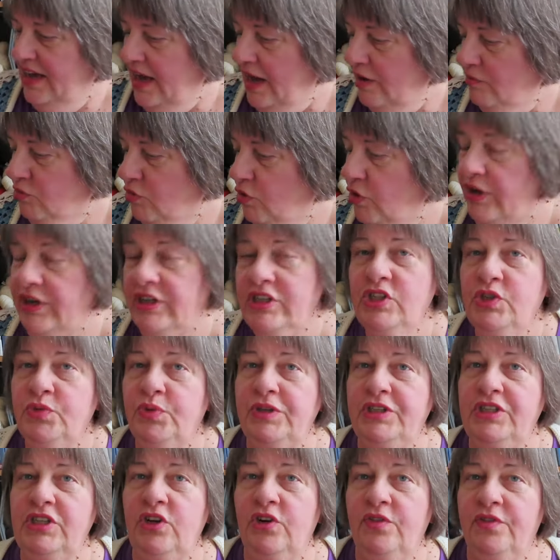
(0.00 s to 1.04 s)
I'm going to
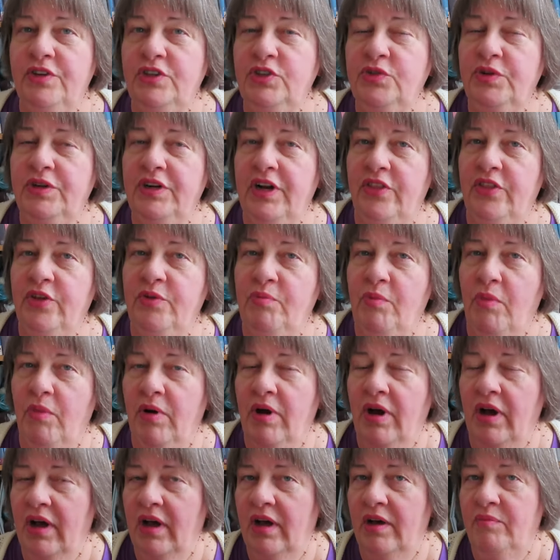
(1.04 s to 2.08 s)
switch it over to another
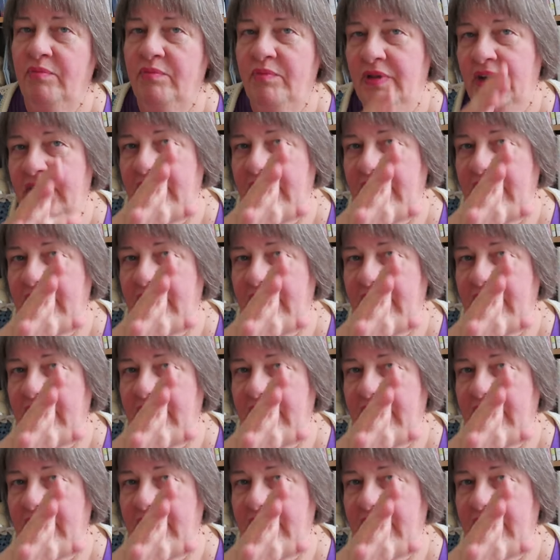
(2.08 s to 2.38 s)
um,